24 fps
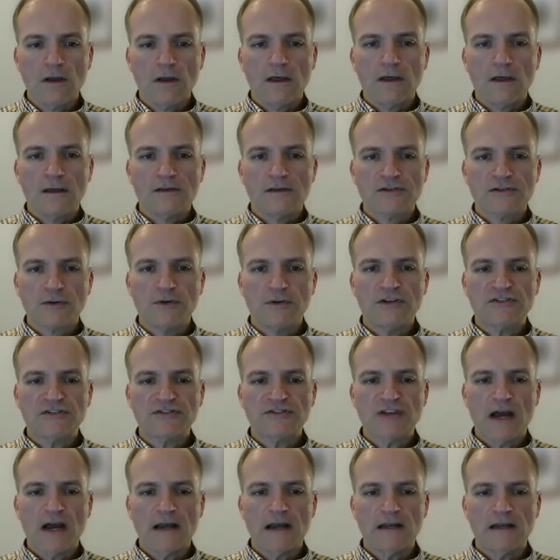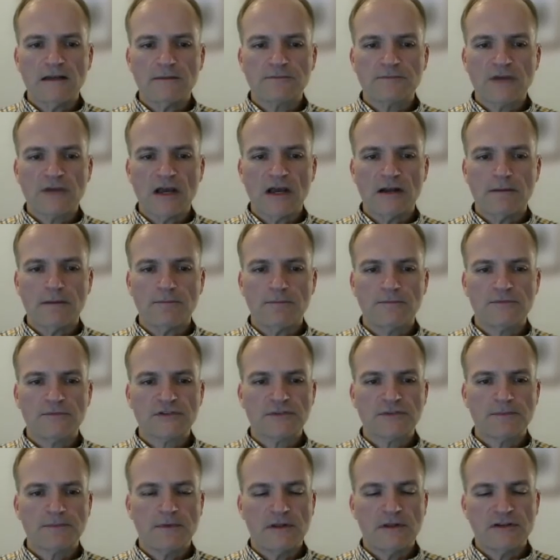so we decided to kind of,
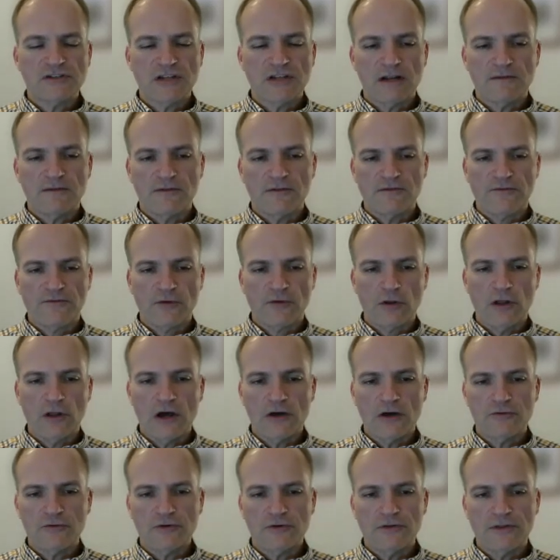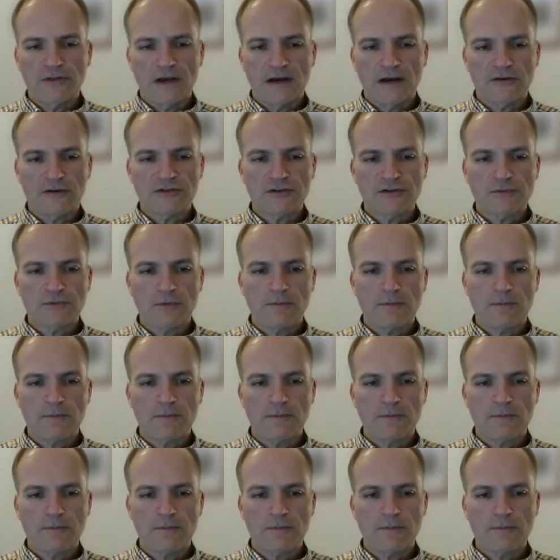instead of the full $100,000,